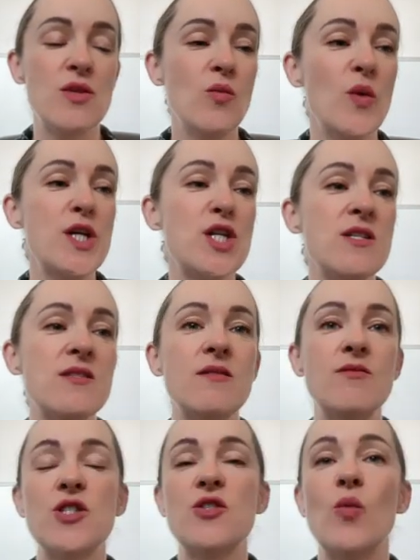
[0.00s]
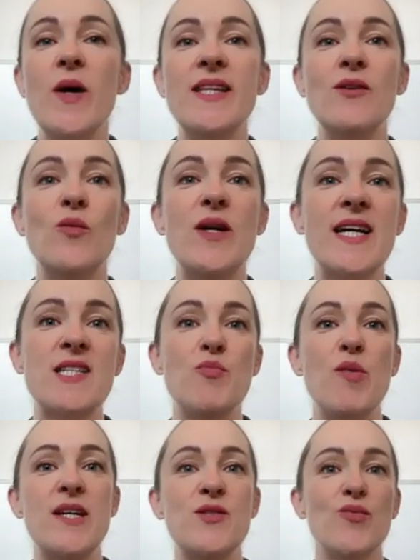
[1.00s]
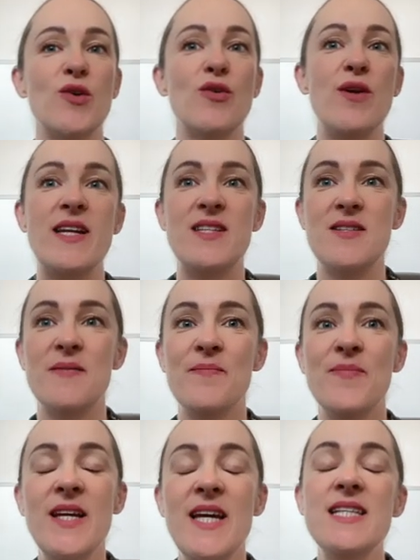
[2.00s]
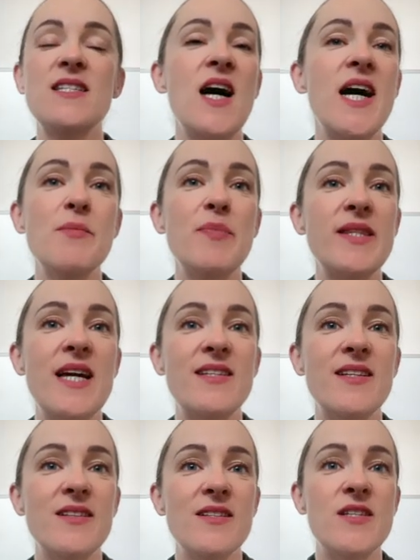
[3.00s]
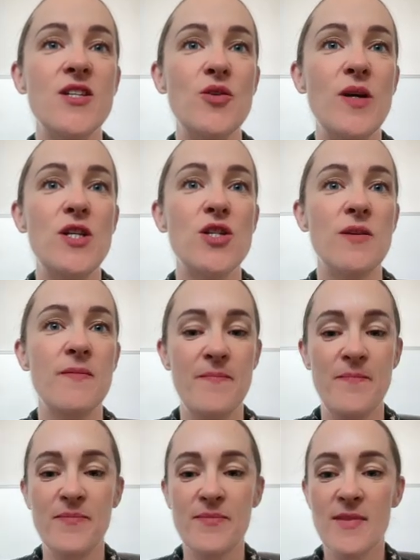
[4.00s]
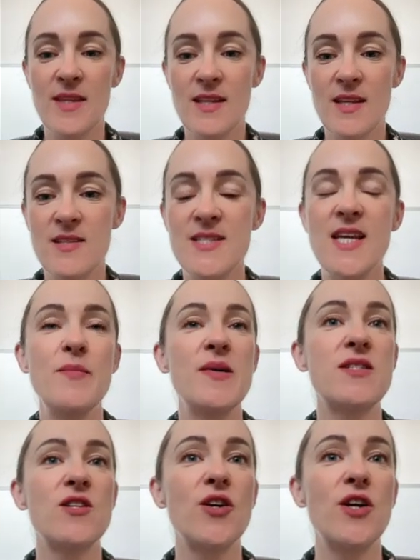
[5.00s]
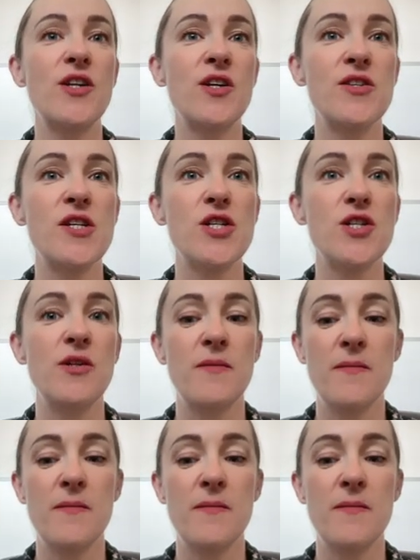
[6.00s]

Wish is just a way that we express regret. It's a hypothetical situation. Same as the third conditional.